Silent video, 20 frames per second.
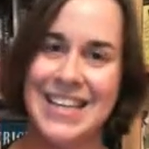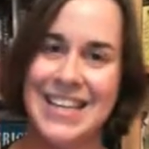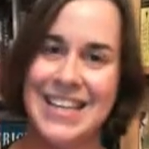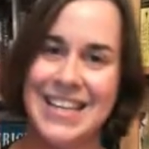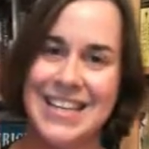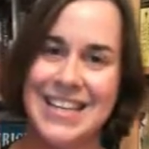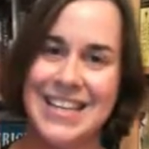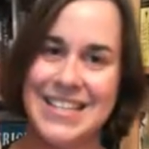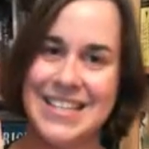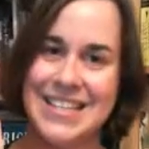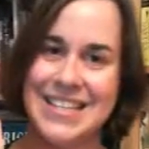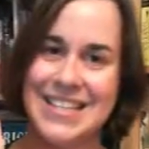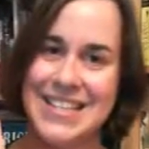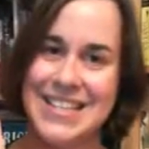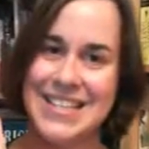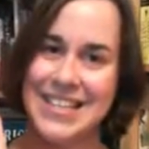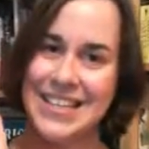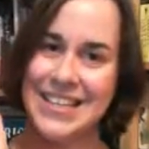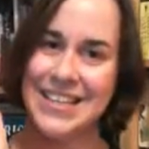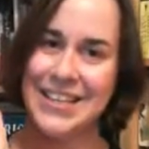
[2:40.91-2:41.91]
is
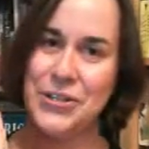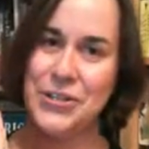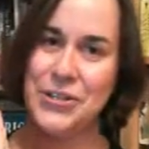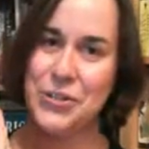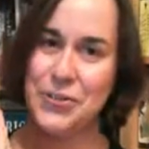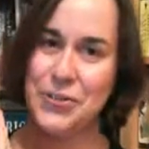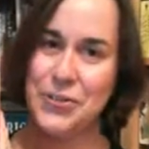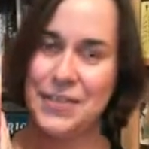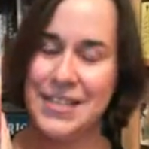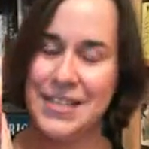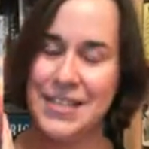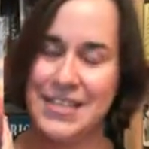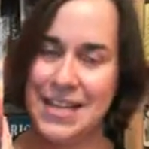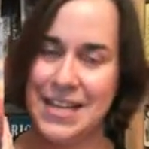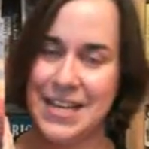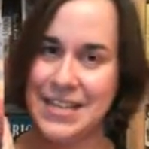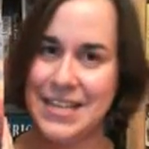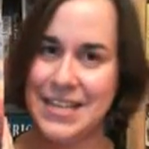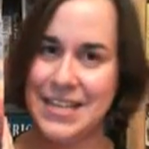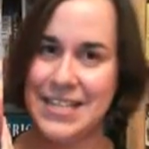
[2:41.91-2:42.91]
Dorothy
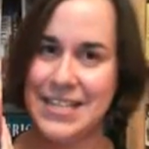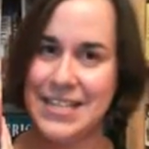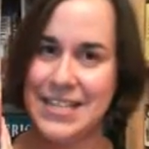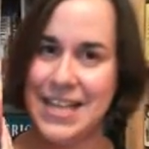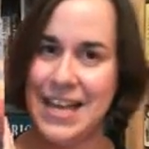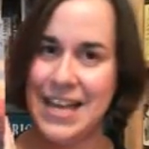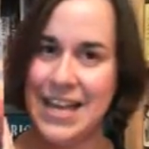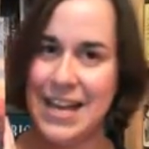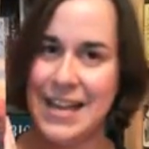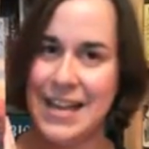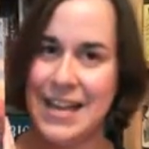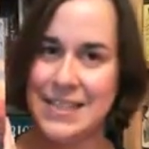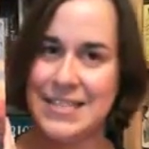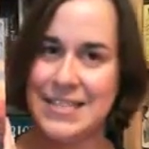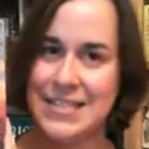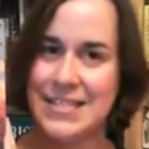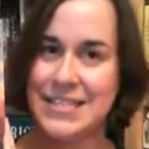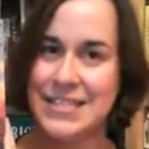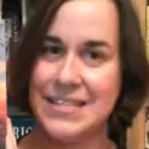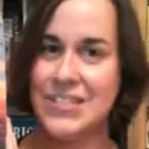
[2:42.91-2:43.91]
Dennett, and this
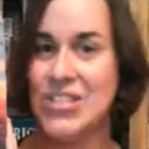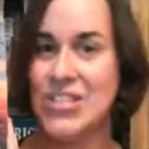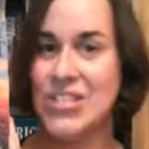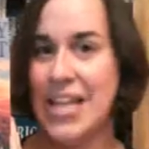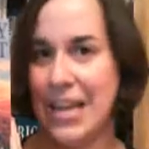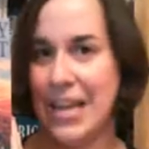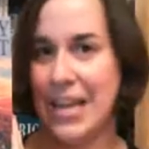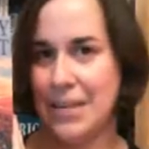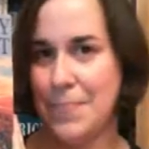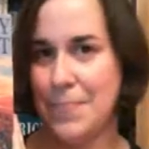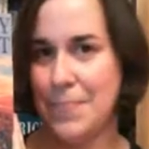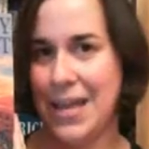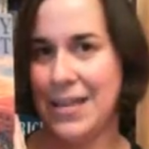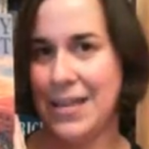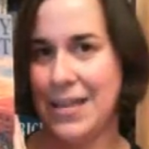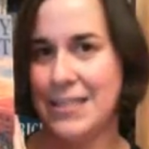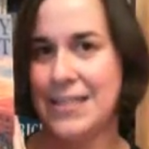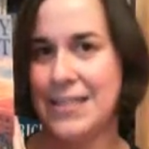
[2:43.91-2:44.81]
is Checkmate.